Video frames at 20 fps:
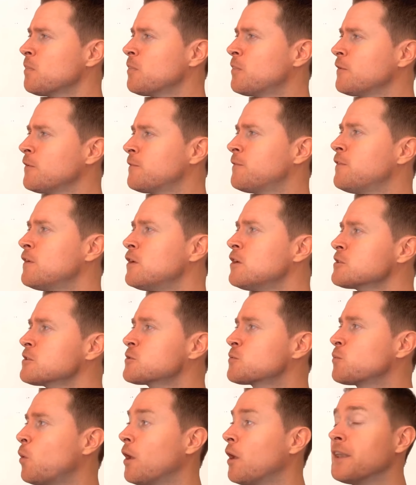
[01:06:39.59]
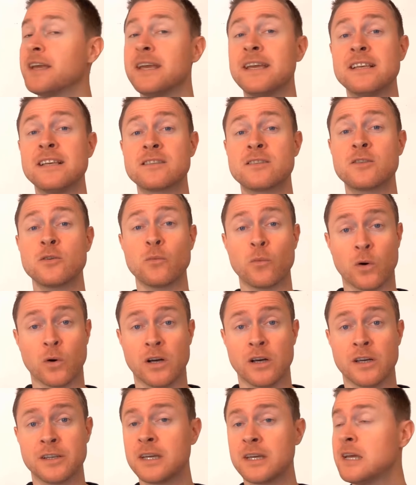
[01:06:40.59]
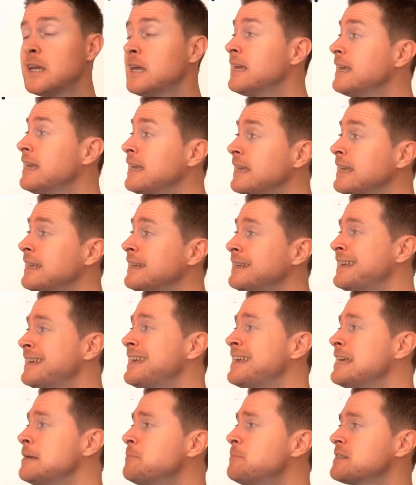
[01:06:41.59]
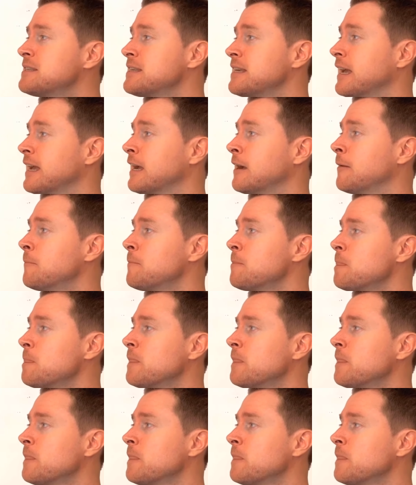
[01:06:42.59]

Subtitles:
The first one is the word inhibiting.